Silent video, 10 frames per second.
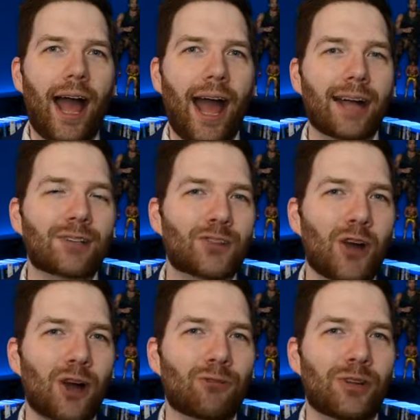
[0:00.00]

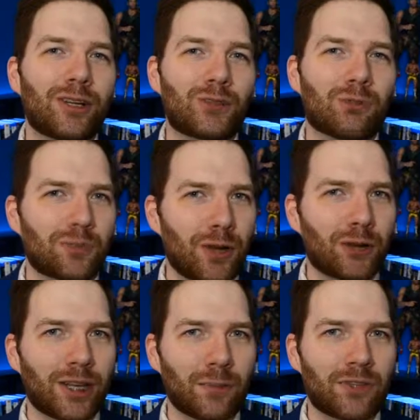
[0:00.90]
Hacksaw Ridge was
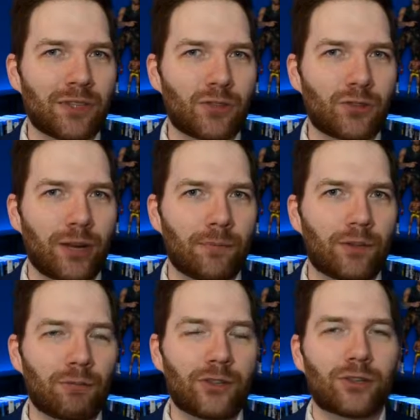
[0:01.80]
Mel Gibson's
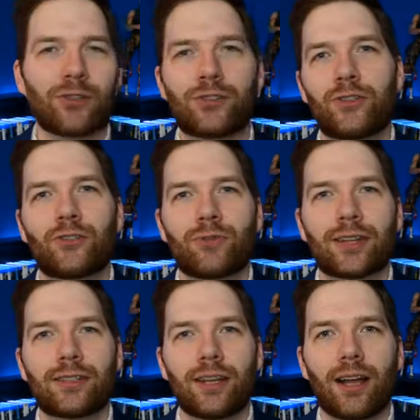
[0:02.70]
triumphant return to
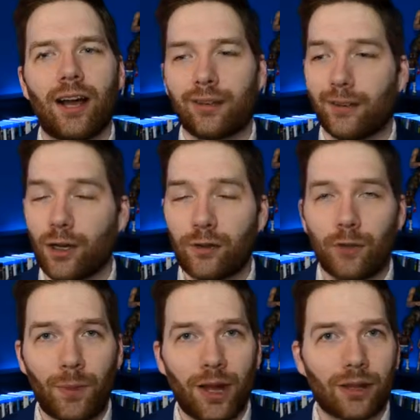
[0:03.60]
directing. I
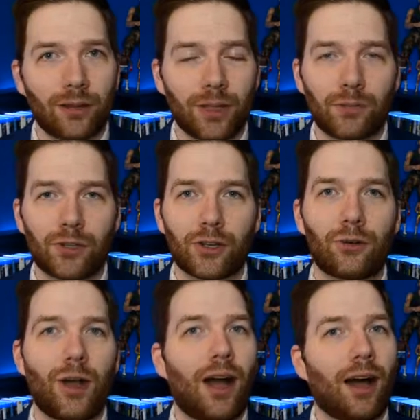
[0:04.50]
love
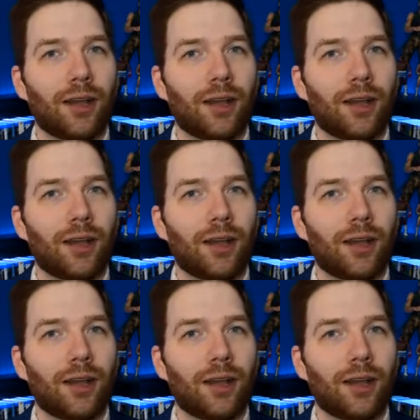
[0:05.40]
Apocalypto.